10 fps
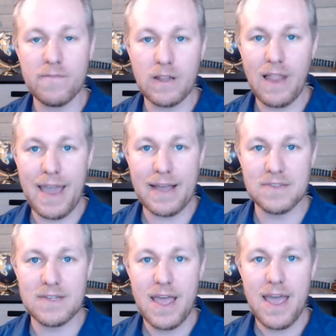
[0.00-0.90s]
for
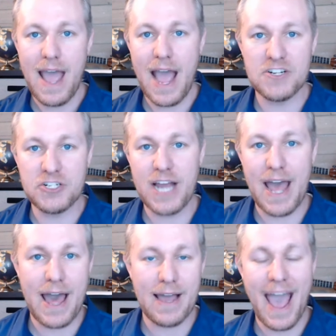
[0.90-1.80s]
clients.
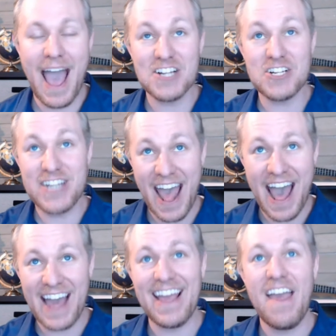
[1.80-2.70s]

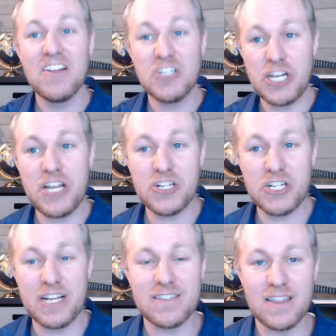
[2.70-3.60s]
Hashtag cheat
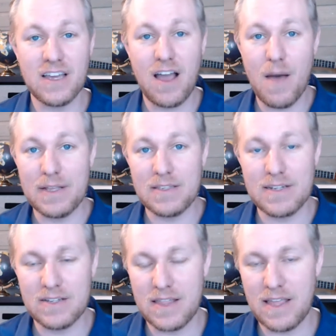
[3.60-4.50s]
sheets in the comments, and
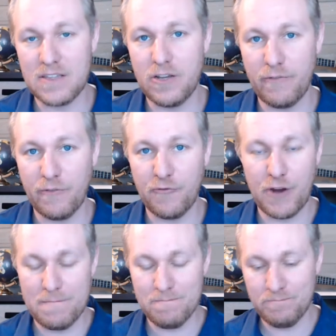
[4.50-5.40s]
I'll send that to you for free.